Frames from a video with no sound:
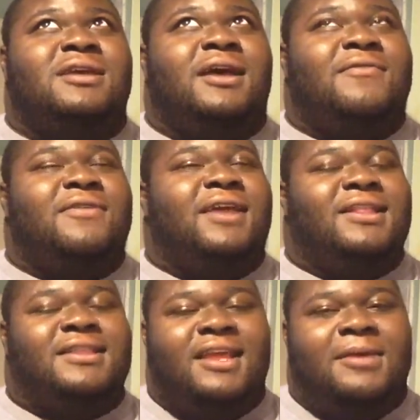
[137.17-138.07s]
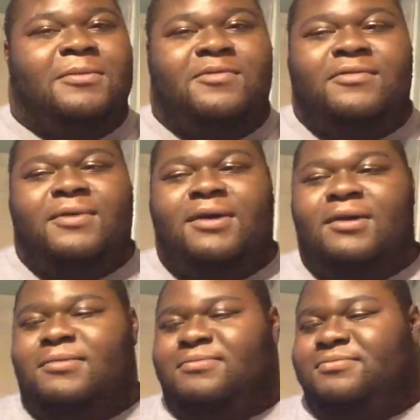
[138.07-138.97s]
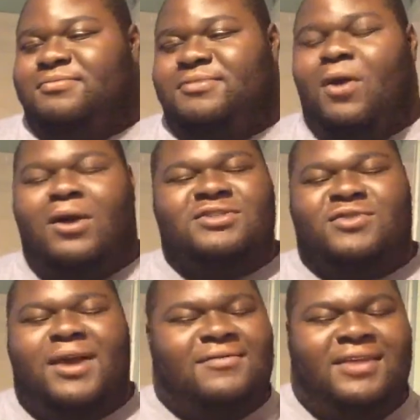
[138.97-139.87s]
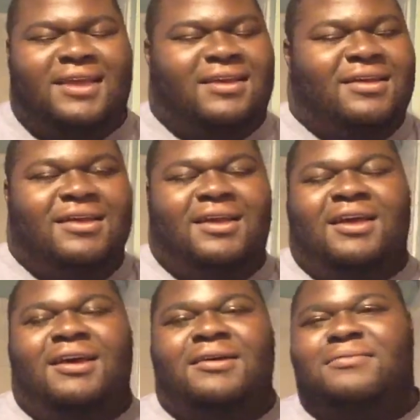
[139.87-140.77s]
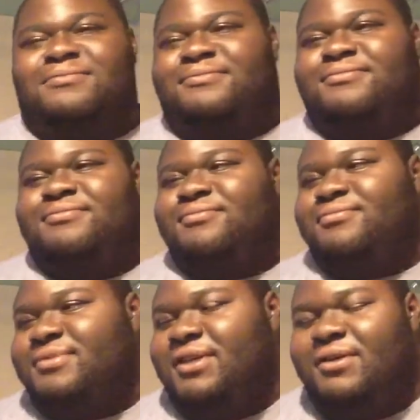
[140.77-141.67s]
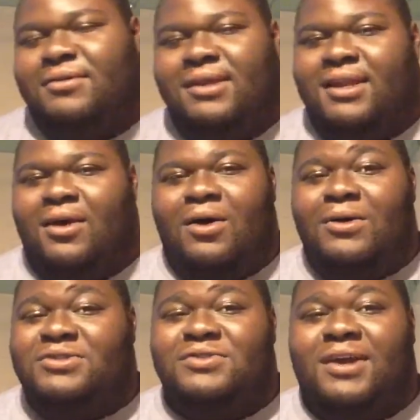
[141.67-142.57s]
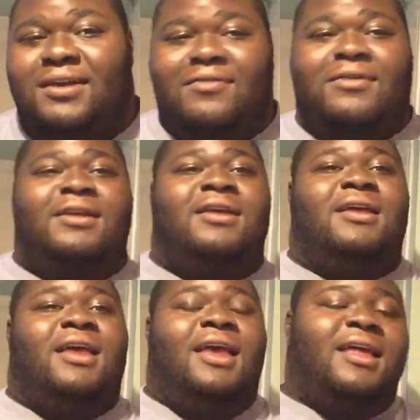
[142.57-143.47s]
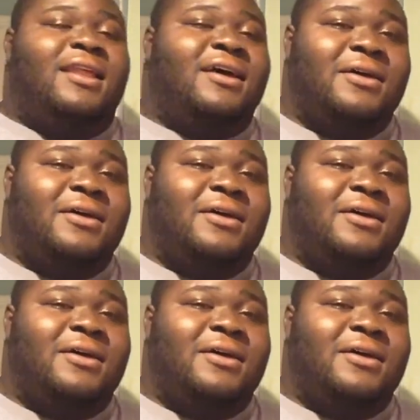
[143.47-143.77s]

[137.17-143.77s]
I forgot the name of them. Hard drive, yeah. You don't need a hard drive, and